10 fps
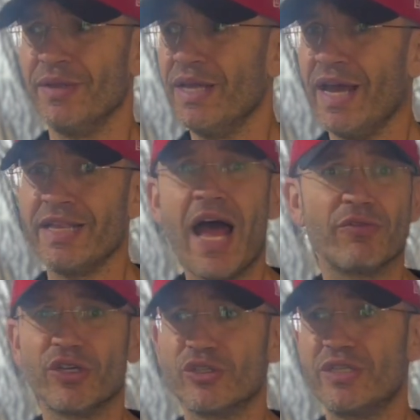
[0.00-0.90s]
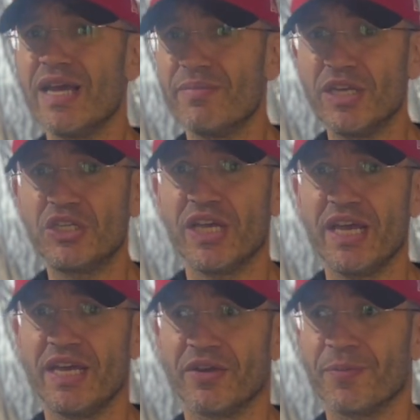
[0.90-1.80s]
And now there's
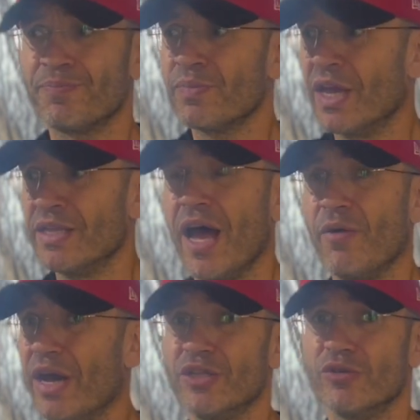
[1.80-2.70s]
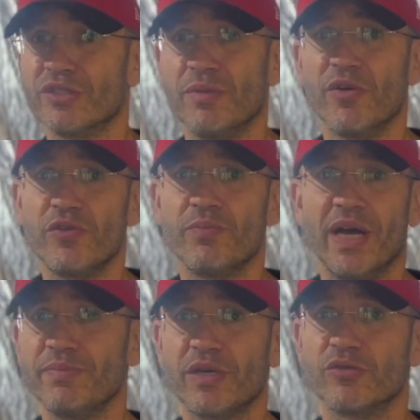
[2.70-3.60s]
DMHA here. And now I know some of you
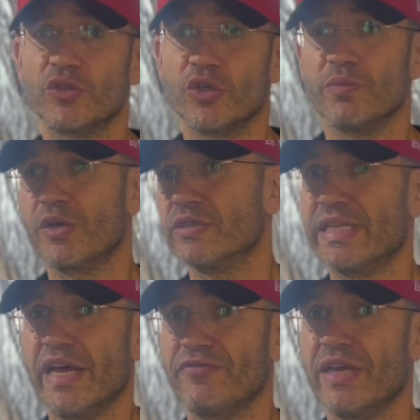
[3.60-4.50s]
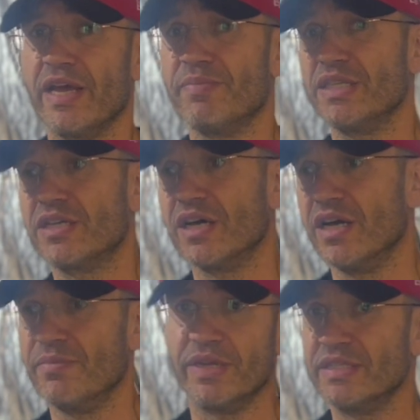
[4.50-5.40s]
might be concerned because the FDA might
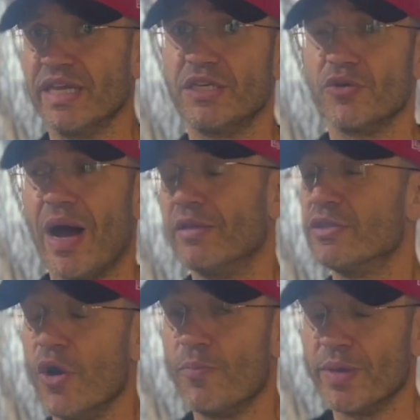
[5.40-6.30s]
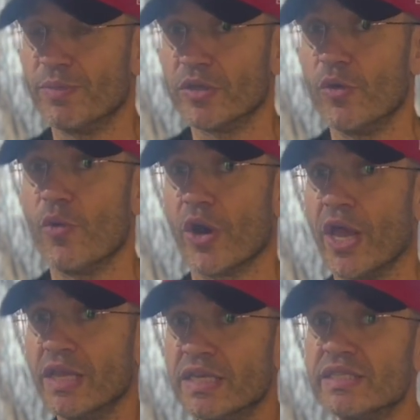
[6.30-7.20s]
come and take you out. No, people, don't worry.
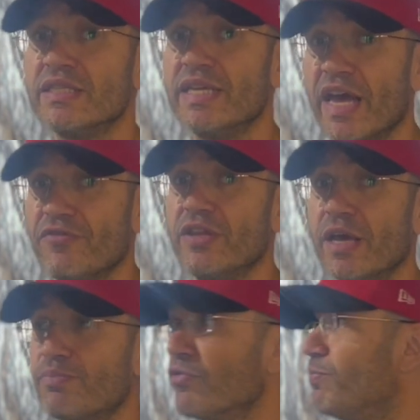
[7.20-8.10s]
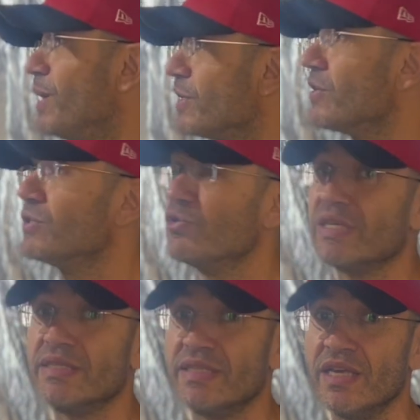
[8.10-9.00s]
This is the FDA-proof bunker, as you
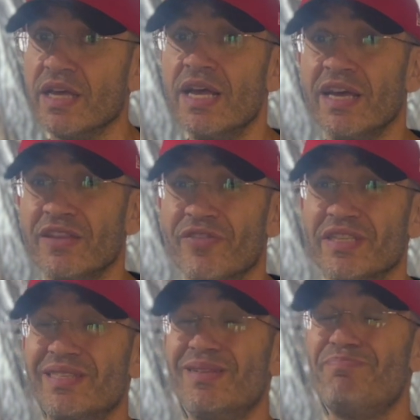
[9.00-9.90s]
can see. Invested